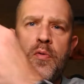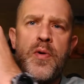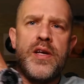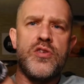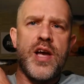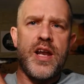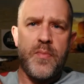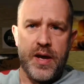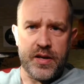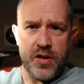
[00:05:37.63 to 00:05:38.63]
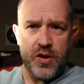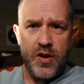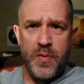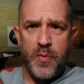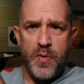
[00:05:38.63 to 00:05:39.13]
we can shine it back
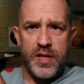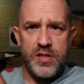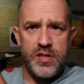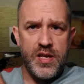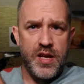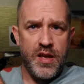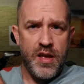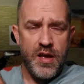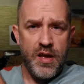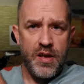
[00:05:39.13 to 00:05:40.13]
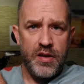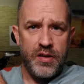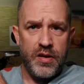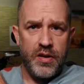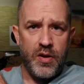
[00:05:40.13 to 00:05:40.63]
here. Maybe we can see,
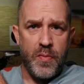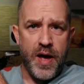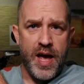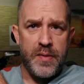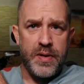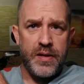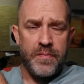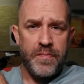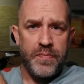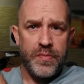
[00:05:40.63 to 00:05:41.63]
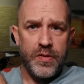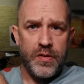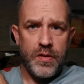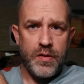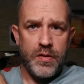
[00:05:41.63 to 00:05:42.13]
you know, behind me.
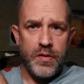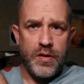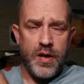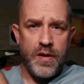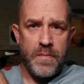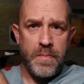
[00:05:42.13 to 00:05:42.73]
Okay.